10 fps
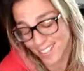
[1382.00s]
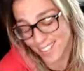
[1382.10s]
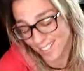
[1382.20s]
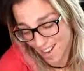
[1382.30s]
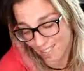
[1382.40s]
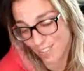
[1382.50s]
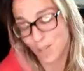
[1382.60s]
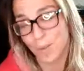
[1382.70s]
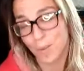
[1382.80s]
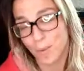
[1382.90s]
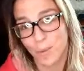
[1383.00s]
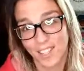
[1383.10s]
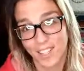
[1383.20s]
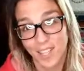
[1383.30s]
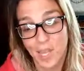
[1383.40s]
are having trouble with
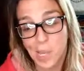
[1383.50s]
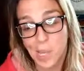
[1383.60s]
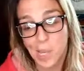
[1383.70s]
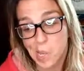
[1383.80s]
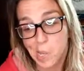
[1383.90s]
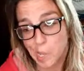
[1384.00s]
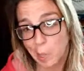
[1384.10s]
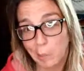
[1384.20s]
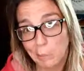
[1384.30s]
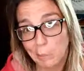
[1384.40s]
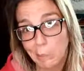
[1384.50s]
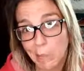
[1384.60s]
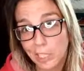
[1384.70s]
it, and I'm having a